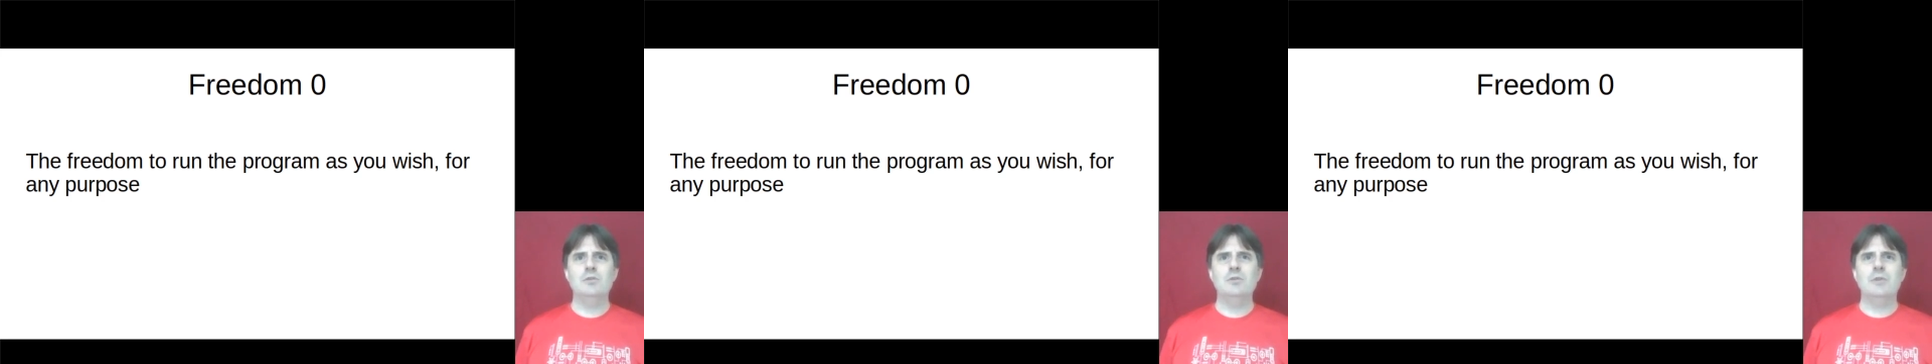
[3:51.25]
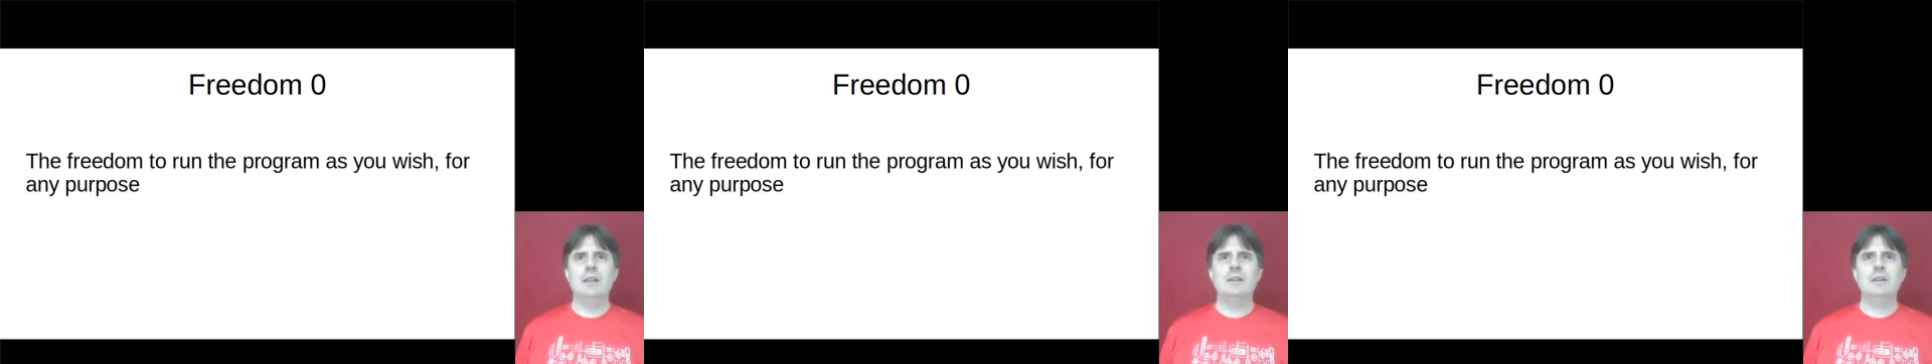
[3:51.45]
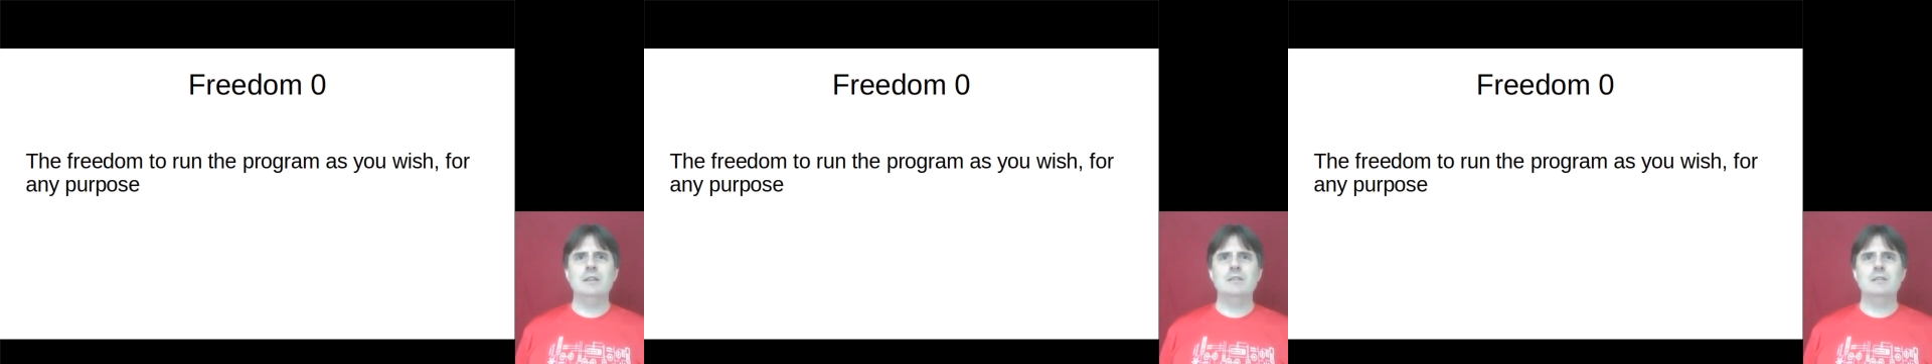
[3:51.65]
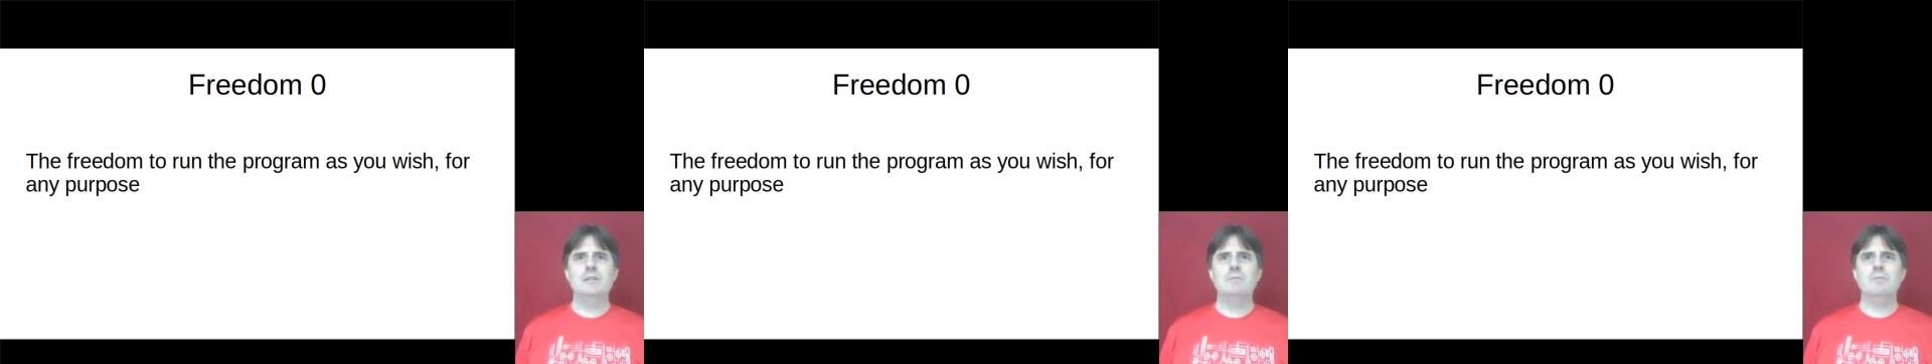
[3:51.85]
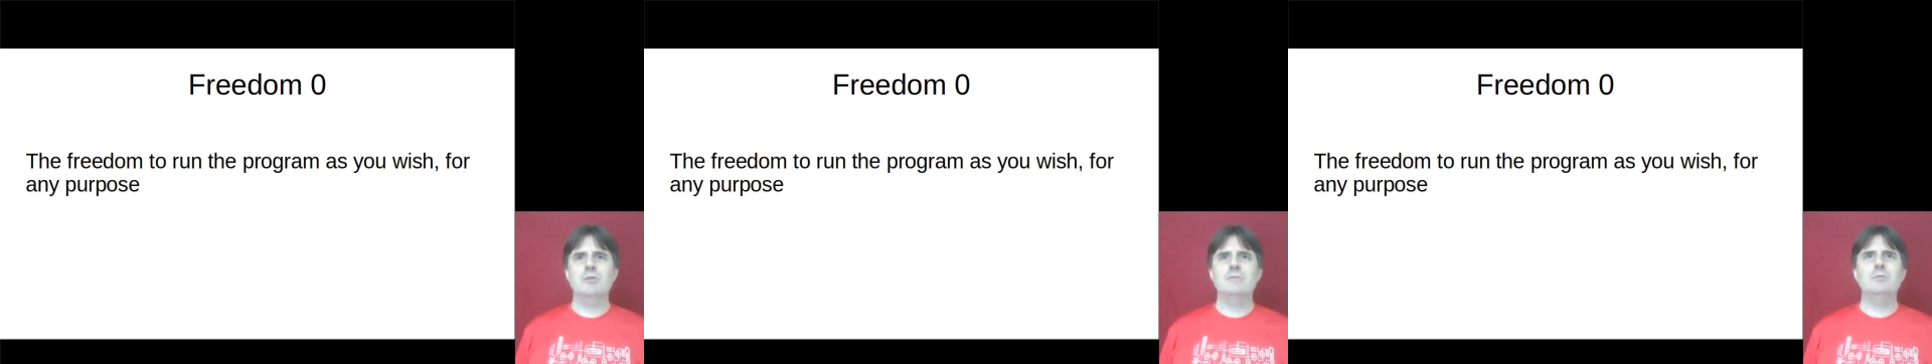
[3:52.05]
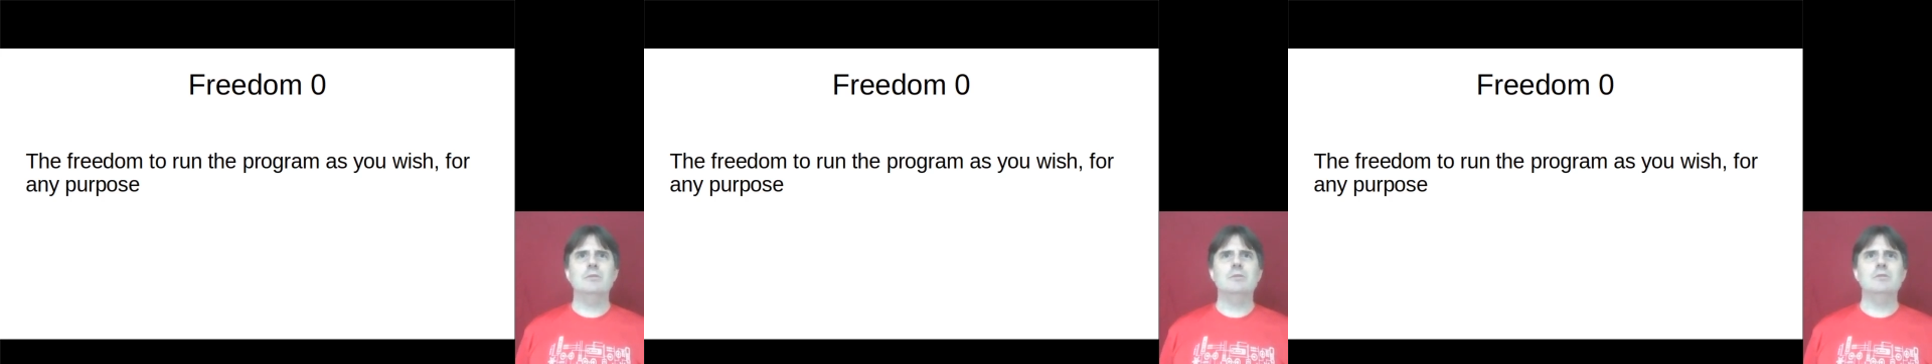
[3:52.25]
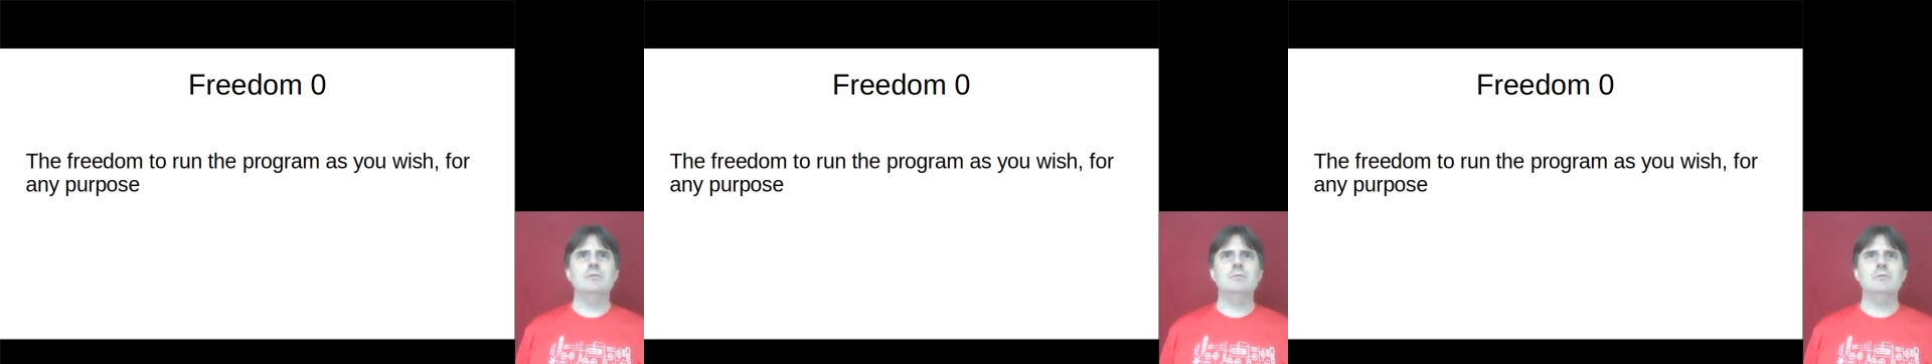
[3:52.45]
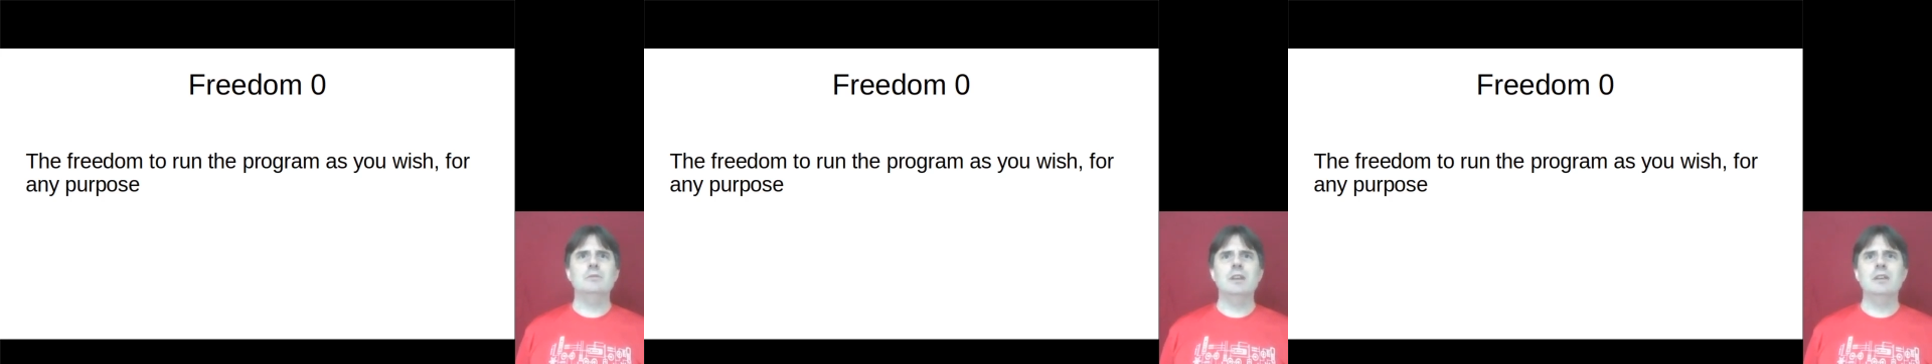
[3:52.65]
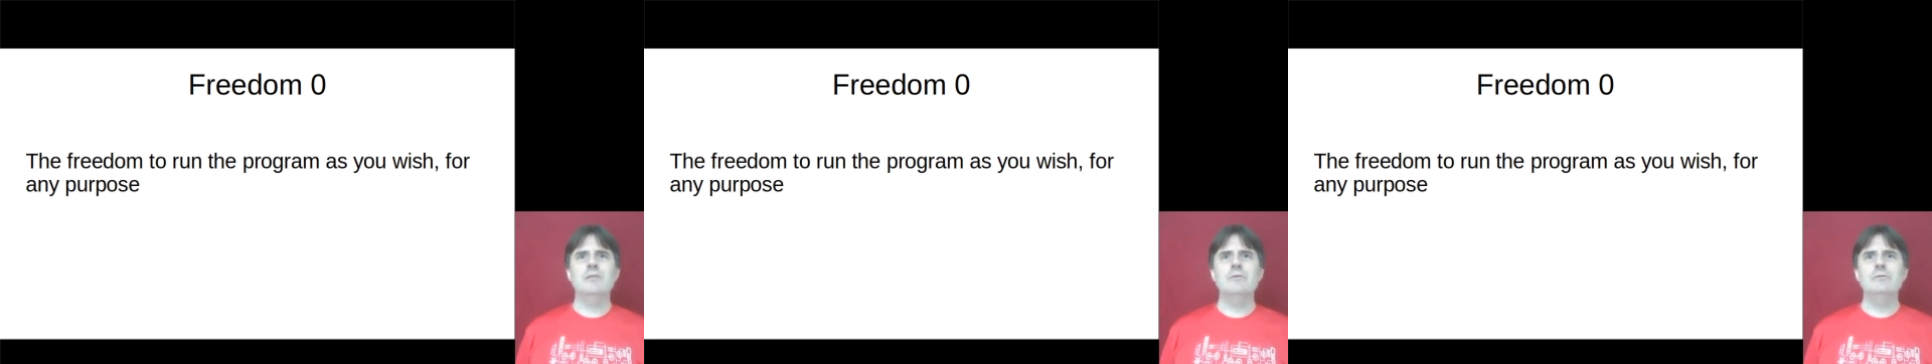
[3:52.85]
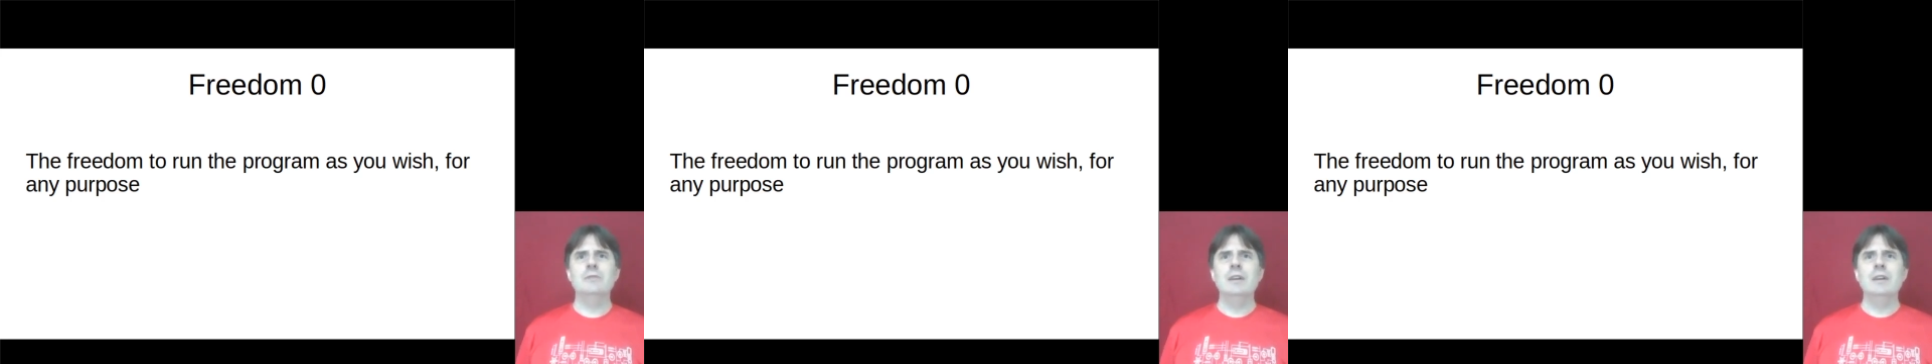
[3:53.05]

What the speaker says: neutrality as it's possible to give,